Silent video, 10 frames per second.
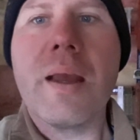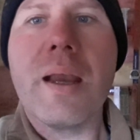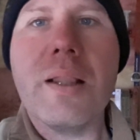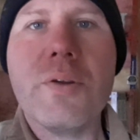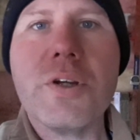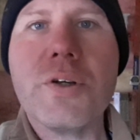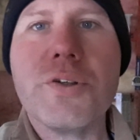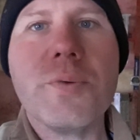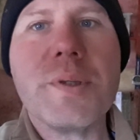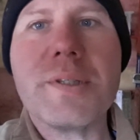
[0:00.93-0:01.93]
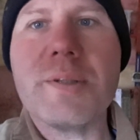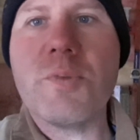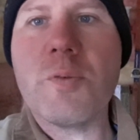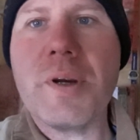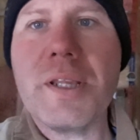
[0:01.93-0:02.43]
Hello there YouTube, this is
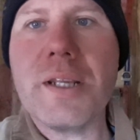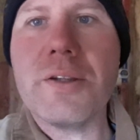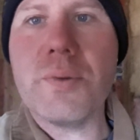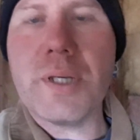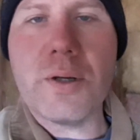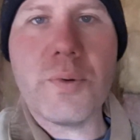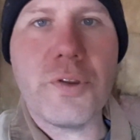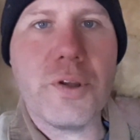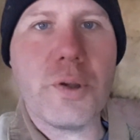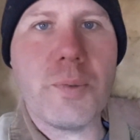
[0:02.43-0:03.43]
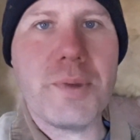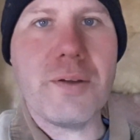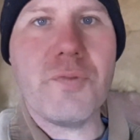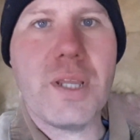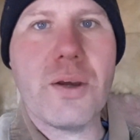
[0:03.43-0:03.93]
Moorman82 here with another
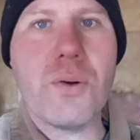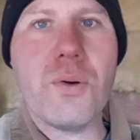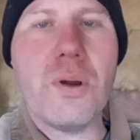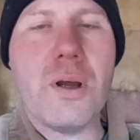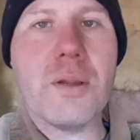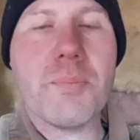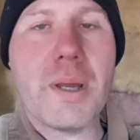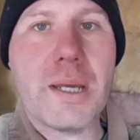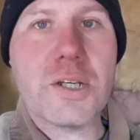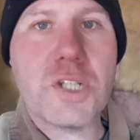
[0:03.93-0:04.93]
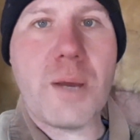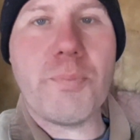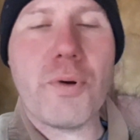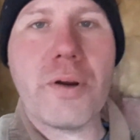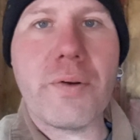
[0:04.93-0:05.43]
update video on my
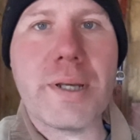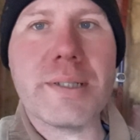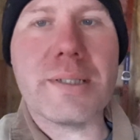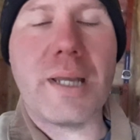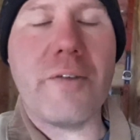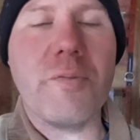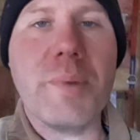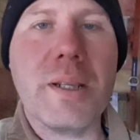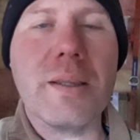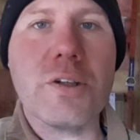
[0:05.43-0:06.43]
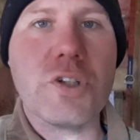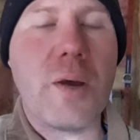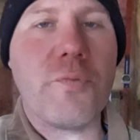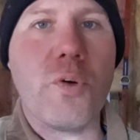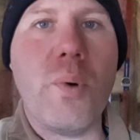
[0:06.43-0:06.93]
shop progress. I haven't been in the
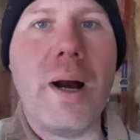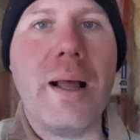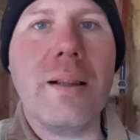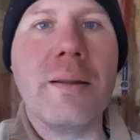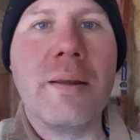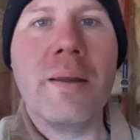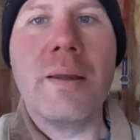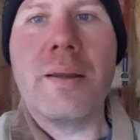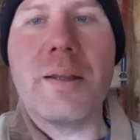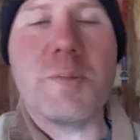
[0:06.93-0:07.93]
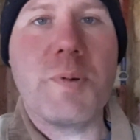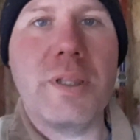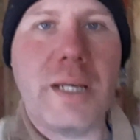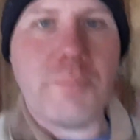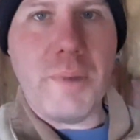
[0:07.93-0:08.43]
shop for a while. It's
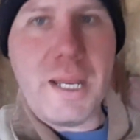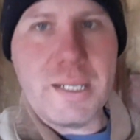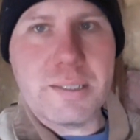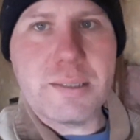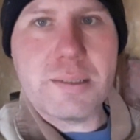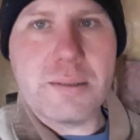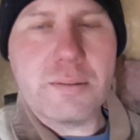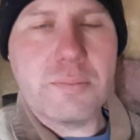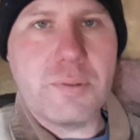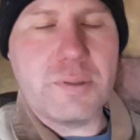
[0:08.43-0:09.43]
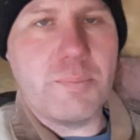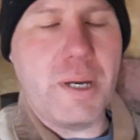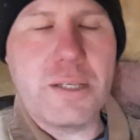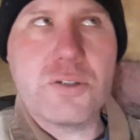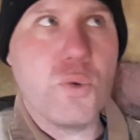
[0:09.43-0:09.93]
been like minus
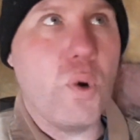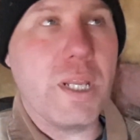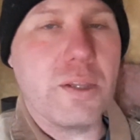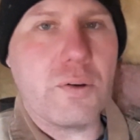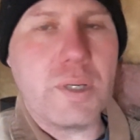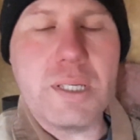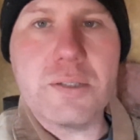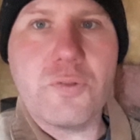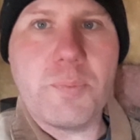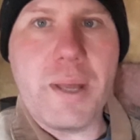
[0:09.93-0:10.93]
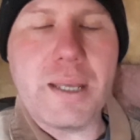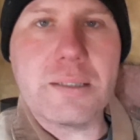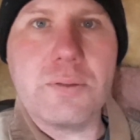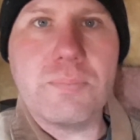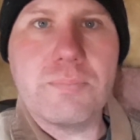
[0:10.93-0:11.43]
20 degrees for the
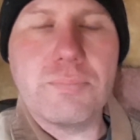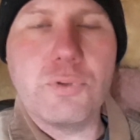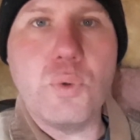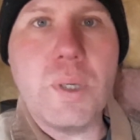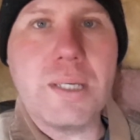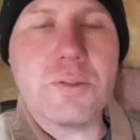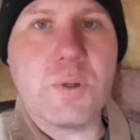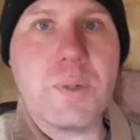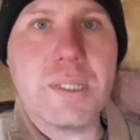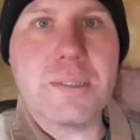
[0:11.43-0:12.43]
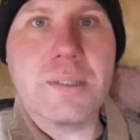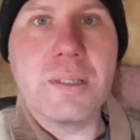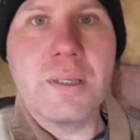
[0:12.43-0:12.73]
past 2 weeks, 3 weeks,